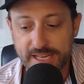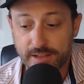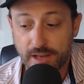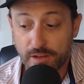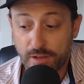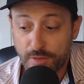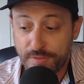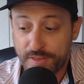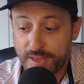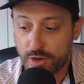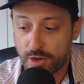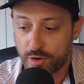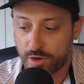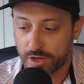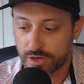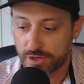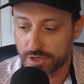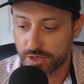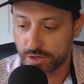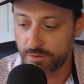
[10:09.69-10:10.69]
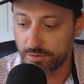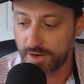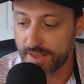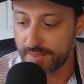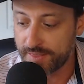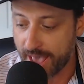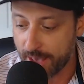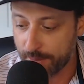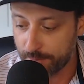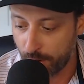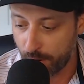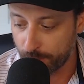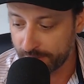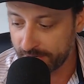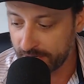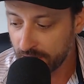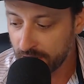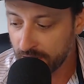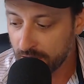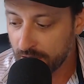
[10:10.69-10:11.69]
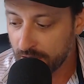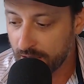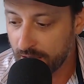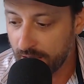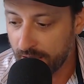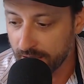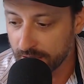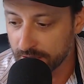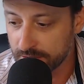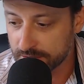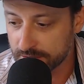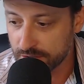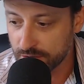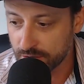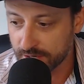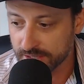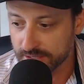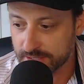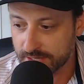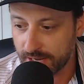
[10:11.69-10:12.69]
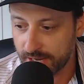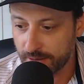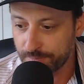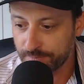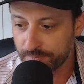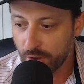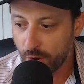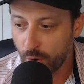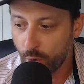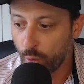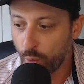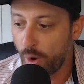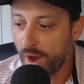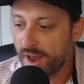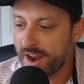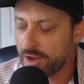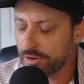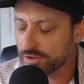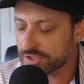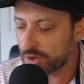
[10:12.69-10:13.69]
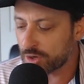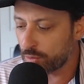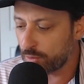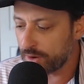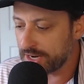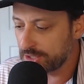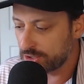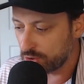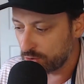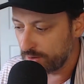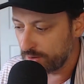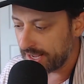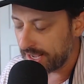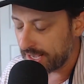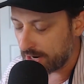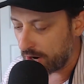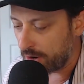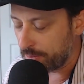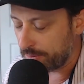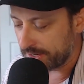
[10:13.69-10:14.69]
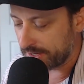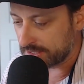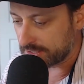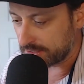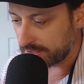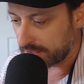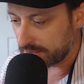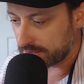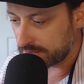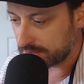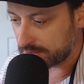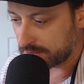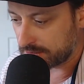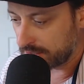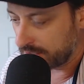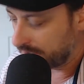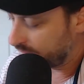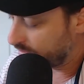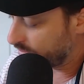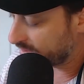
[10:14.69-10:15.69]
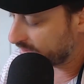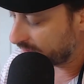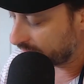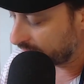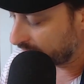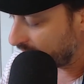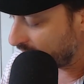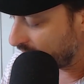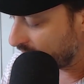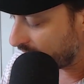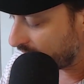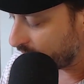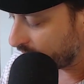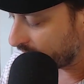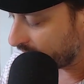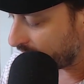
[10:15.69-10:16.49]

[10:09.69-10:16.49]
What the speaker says: The other thing you can do in that moment is you can say, what else are we doing in our business with our logo, with